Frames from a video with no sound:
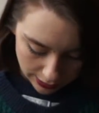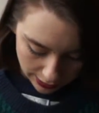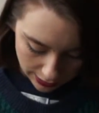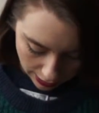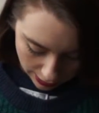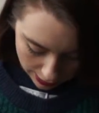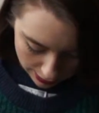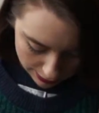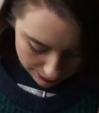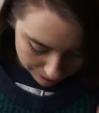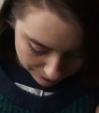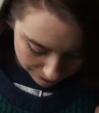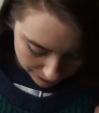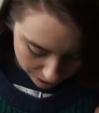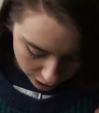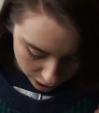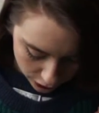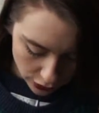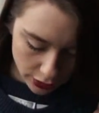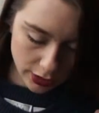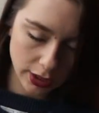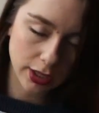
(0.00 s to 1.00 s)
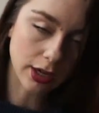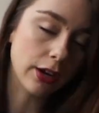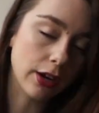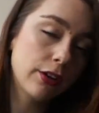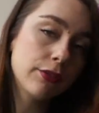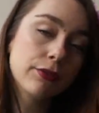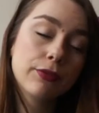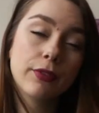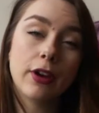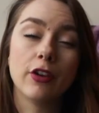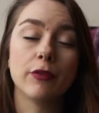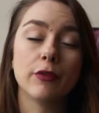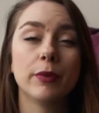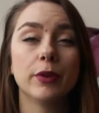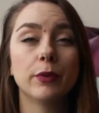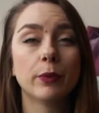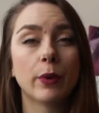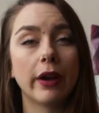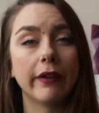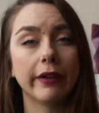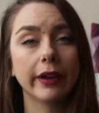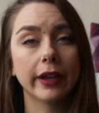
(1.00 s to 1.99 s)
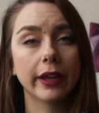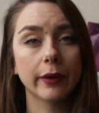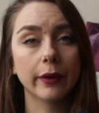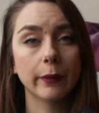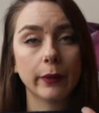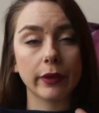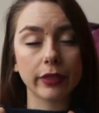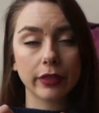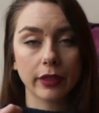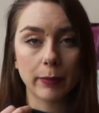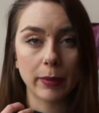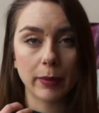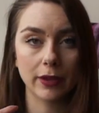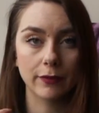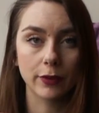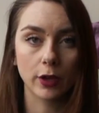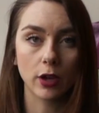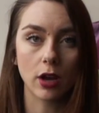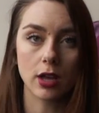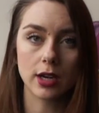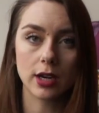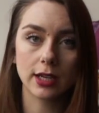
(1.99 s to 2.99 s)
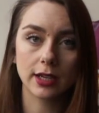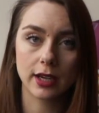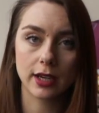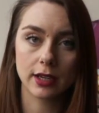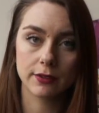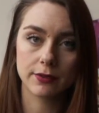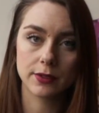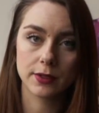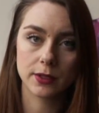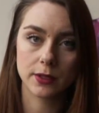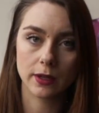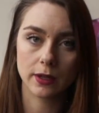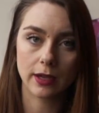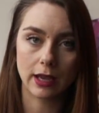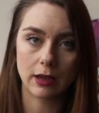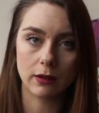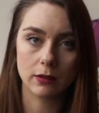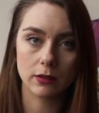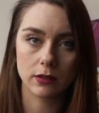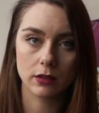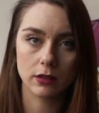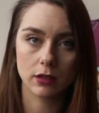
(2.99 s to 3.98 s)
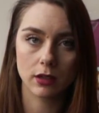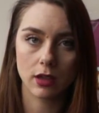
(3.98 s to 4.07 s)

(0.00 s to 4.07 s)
I've been wearing it with a bit of a collar kind of stuck out,